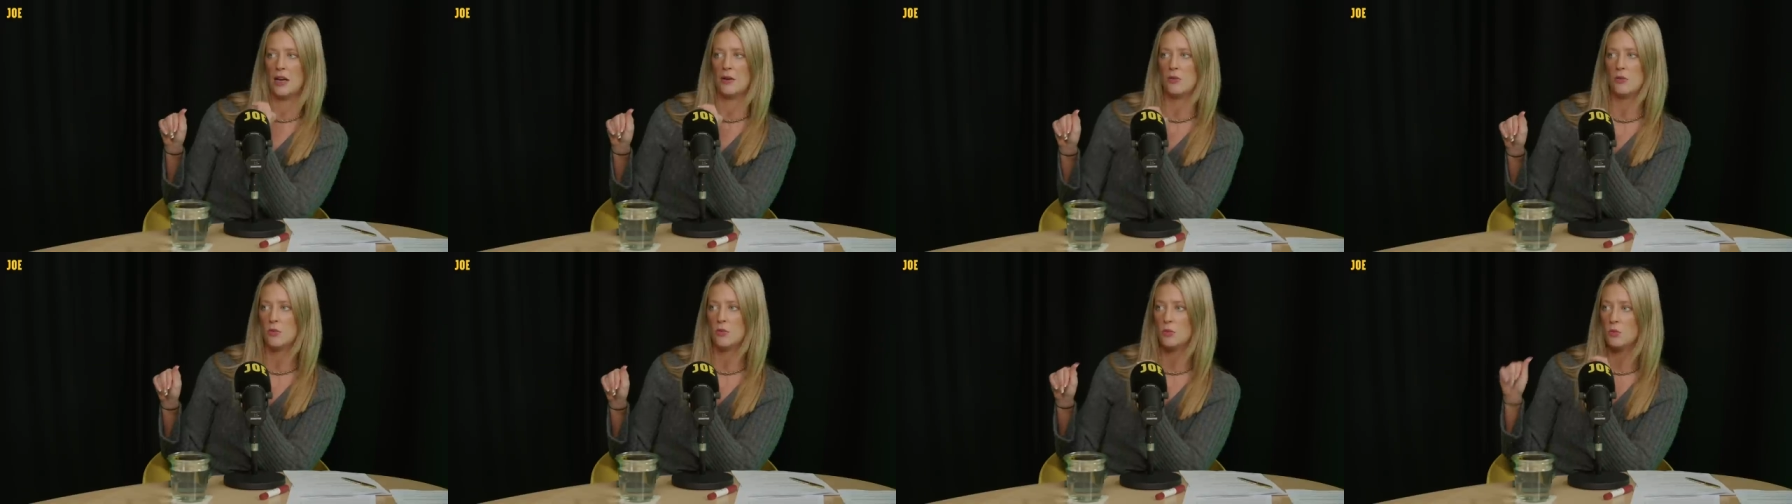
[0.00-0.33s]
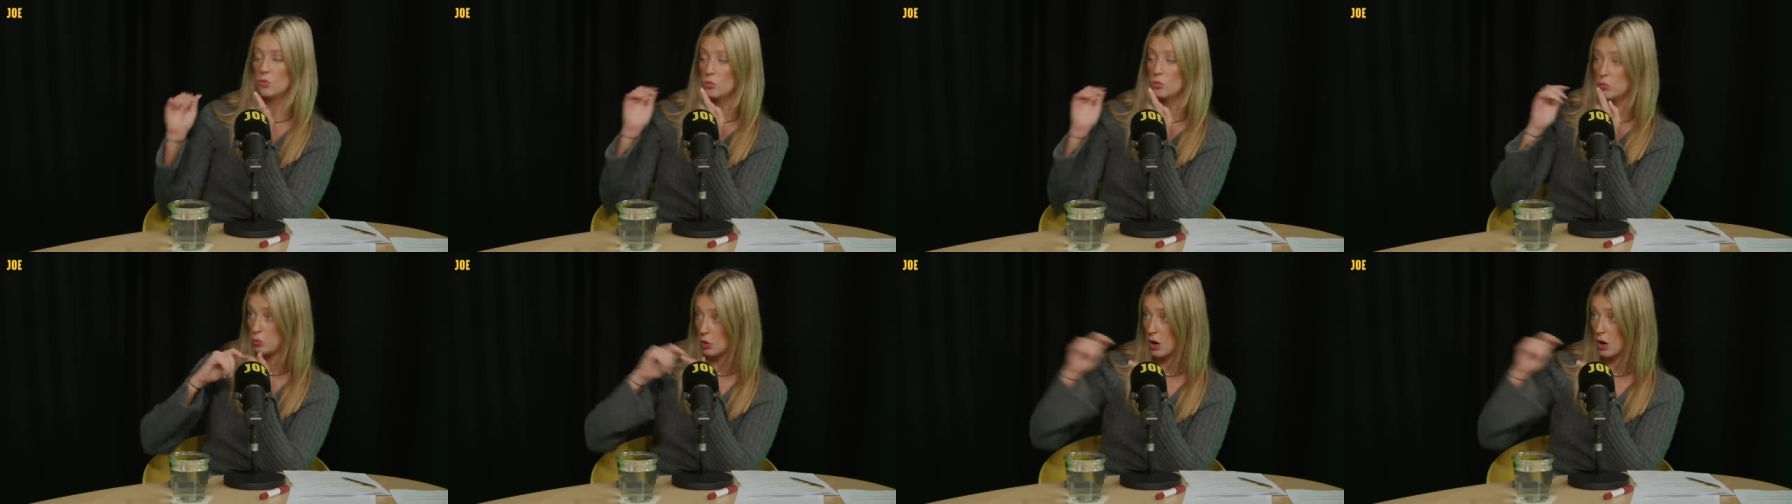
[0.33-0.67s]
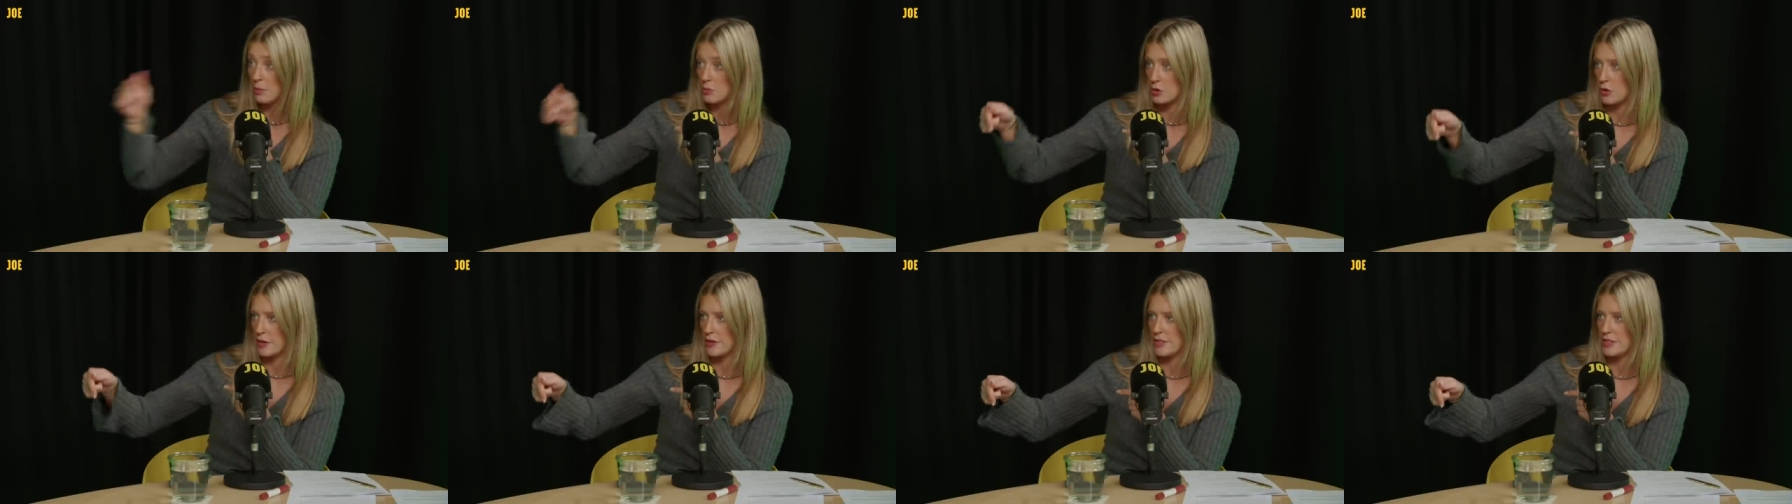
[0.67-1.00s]
And what
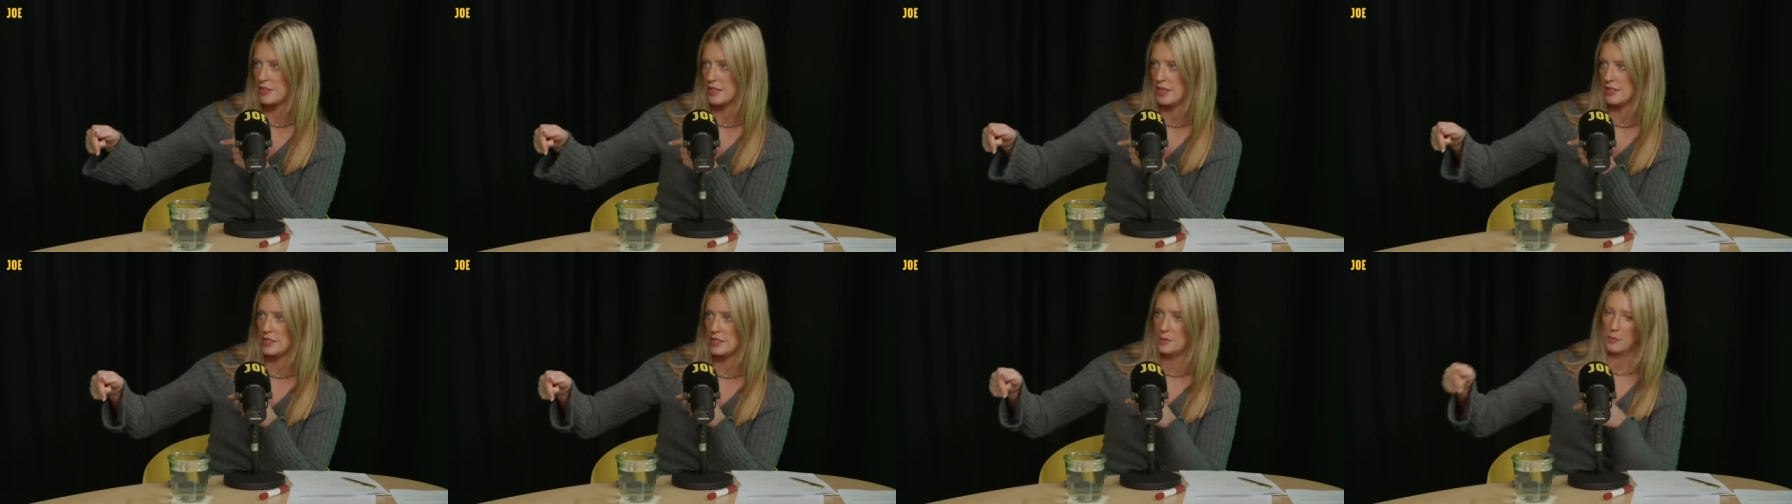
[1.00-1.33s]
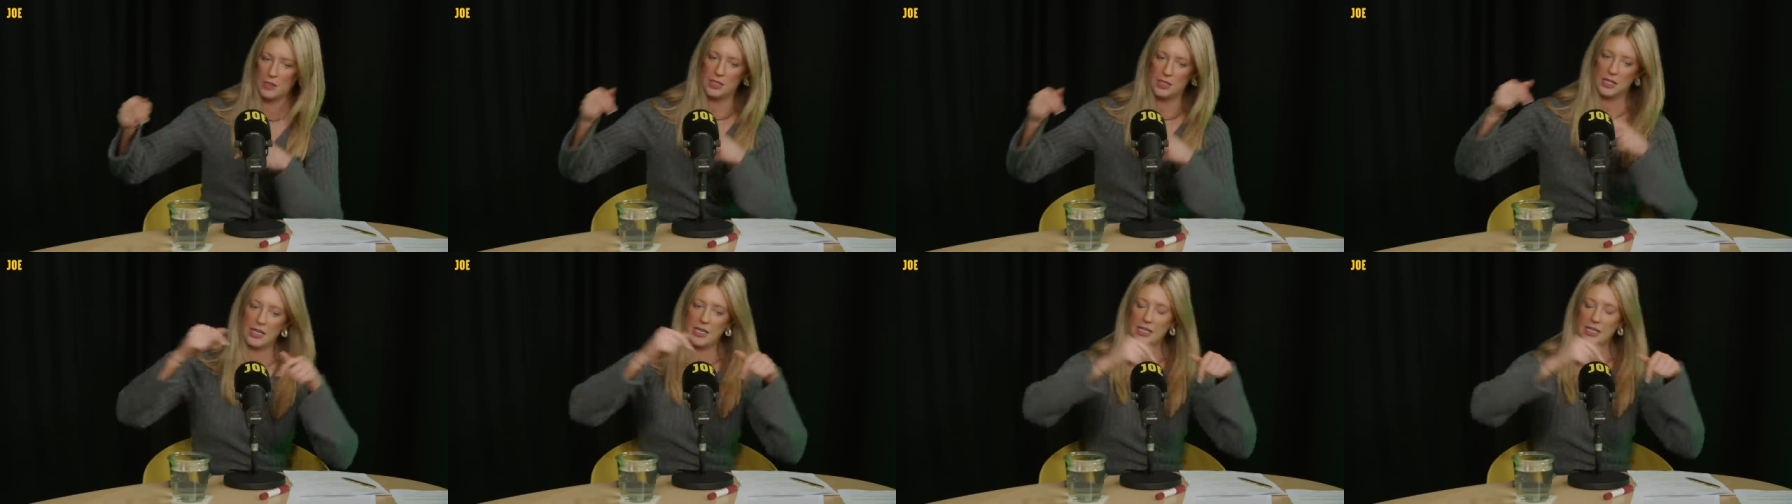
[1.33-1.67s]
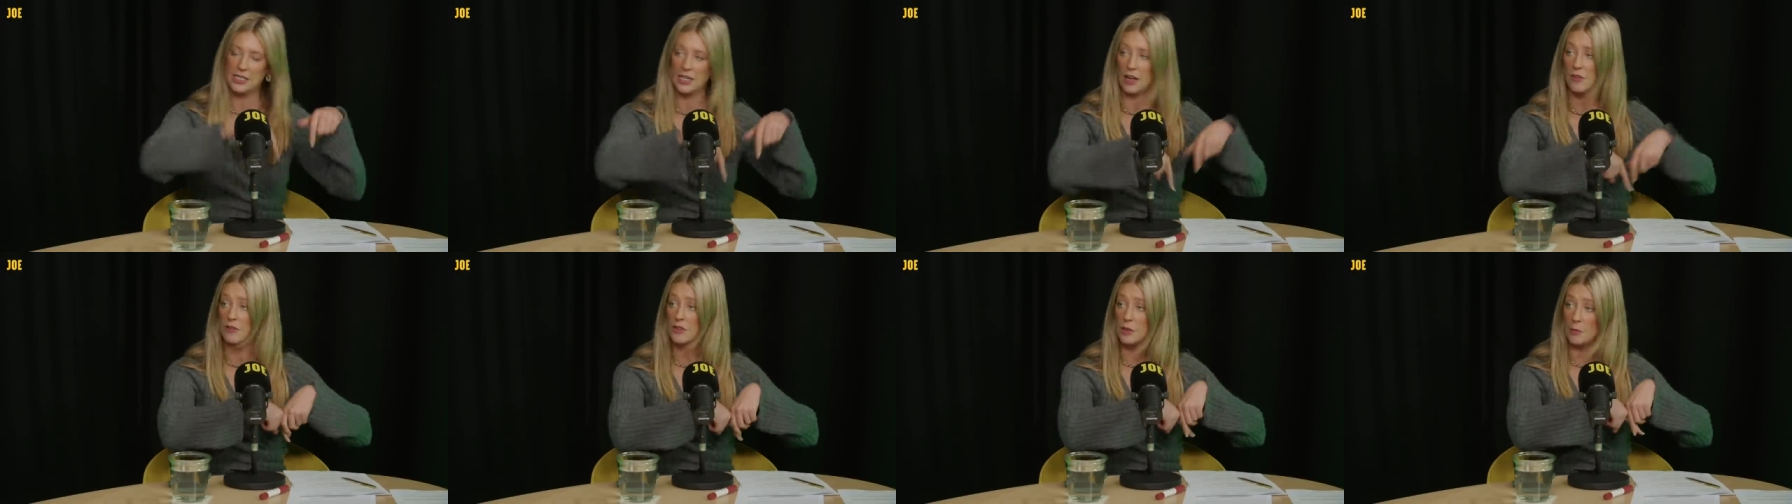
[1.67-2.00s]
I'm trying to say to him is that
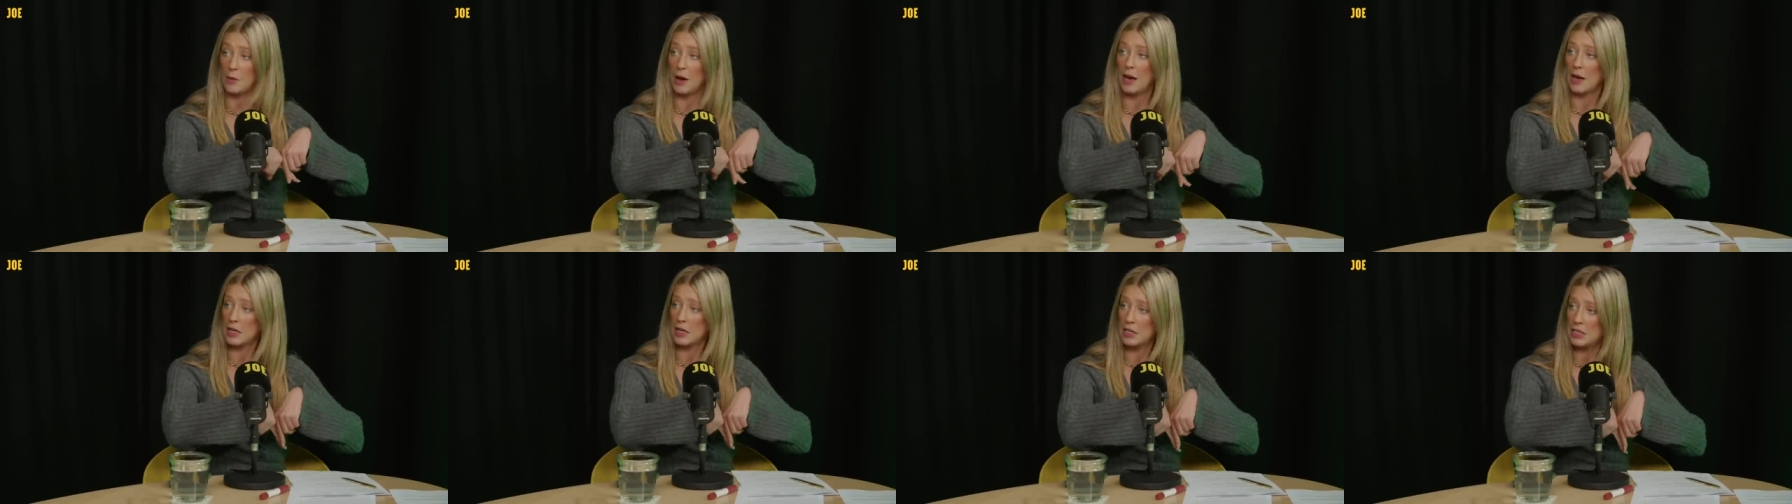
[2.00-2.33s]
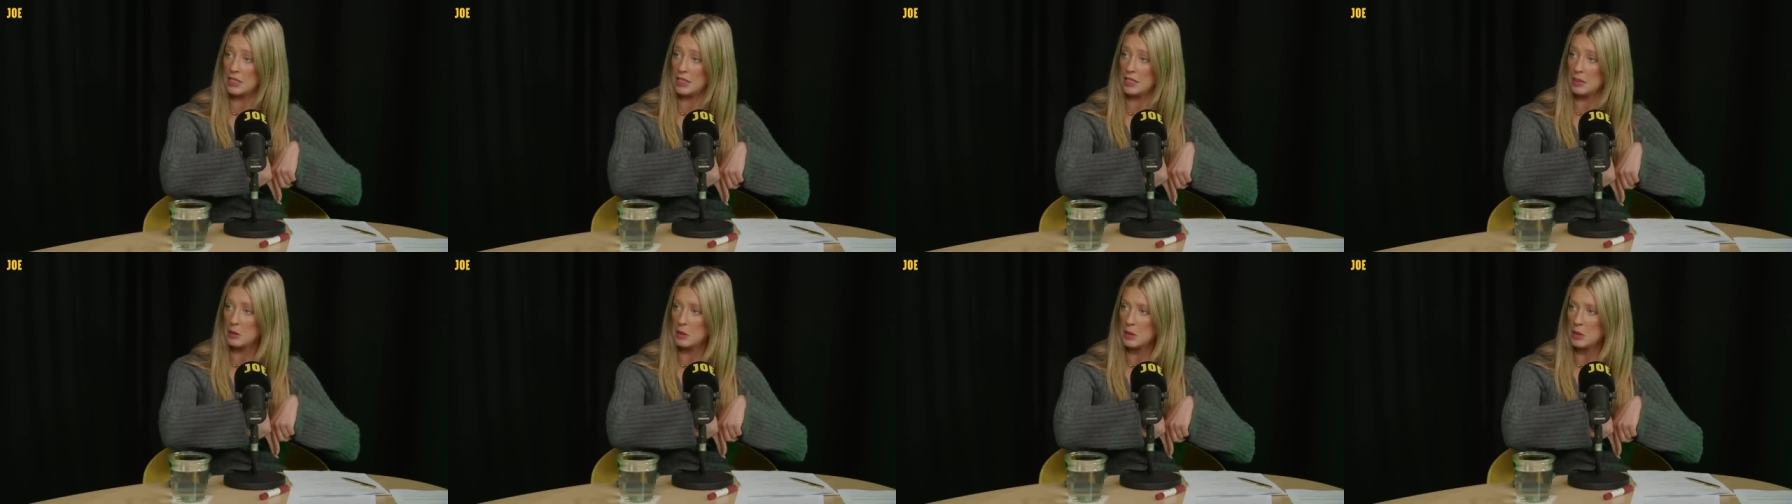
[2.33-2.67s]
he's left a bag,